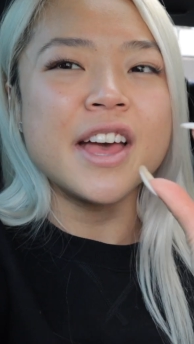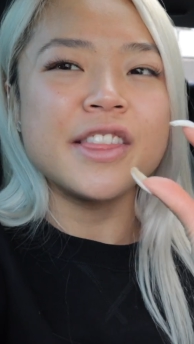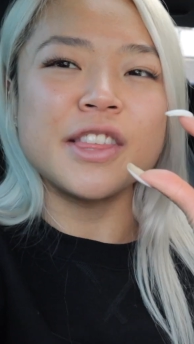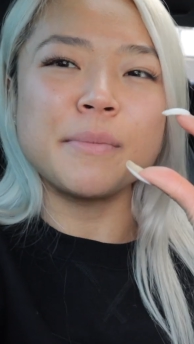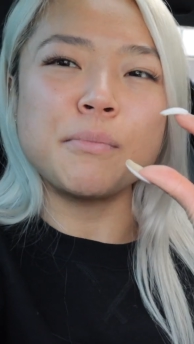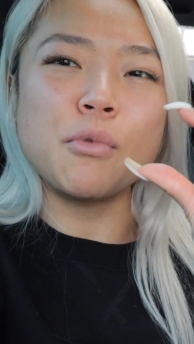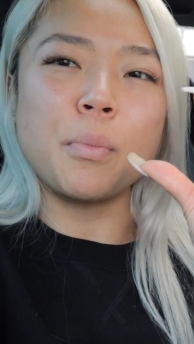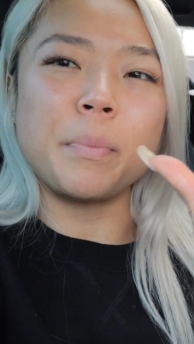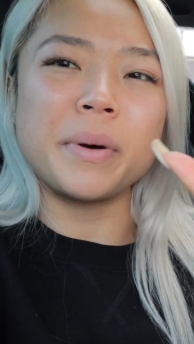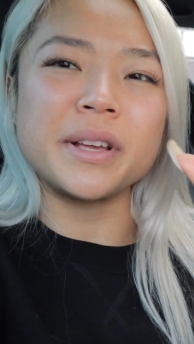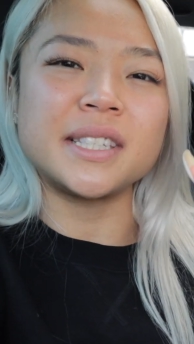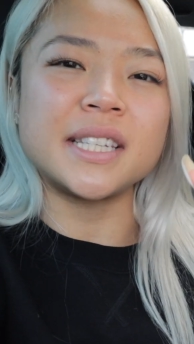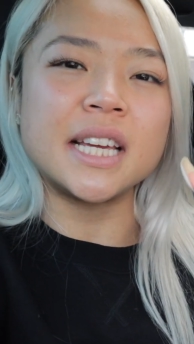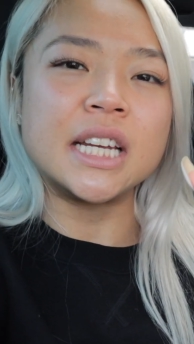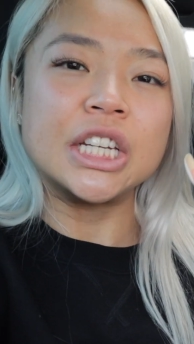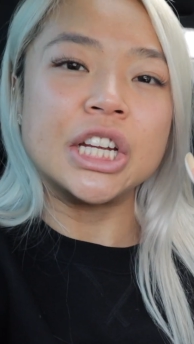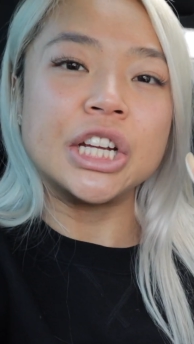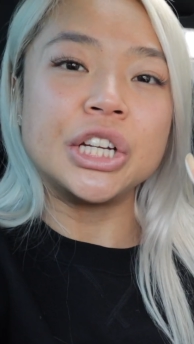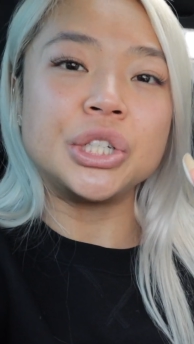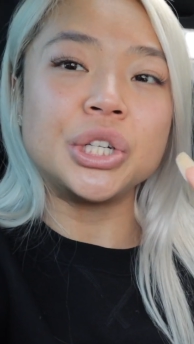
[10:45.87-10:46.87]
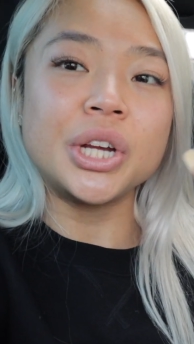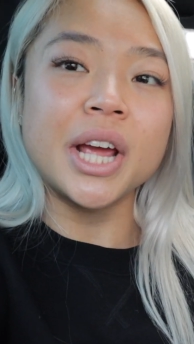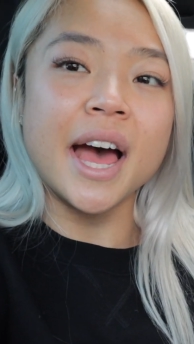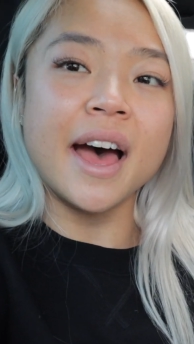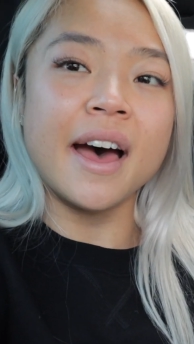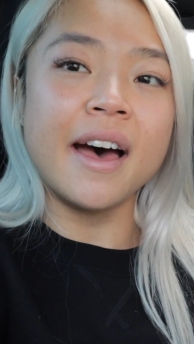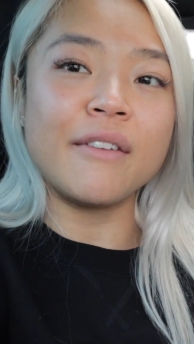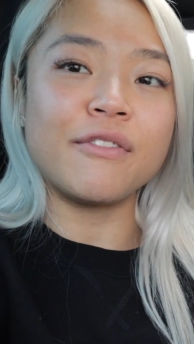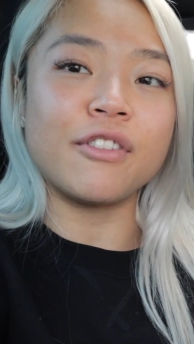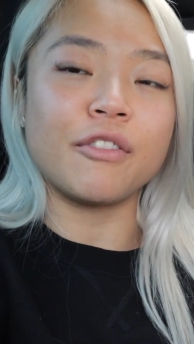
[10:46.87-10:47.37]
the more percentage you
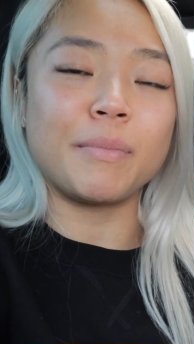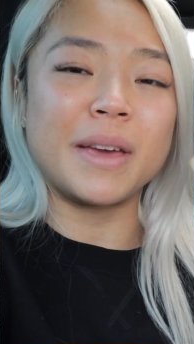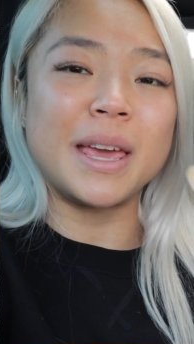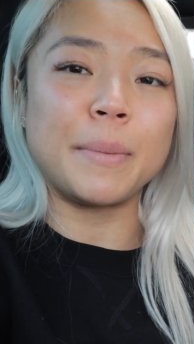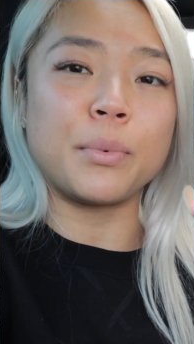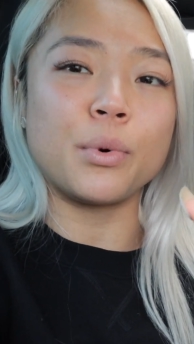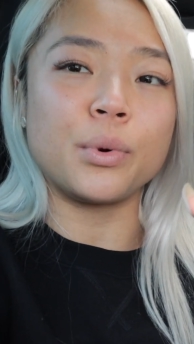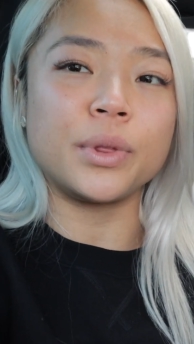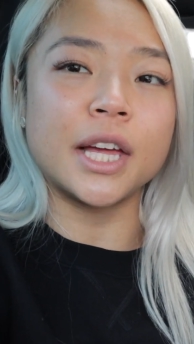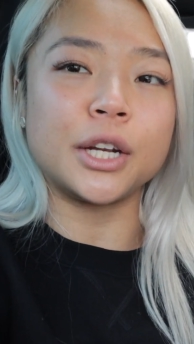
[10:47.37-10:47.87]
have of people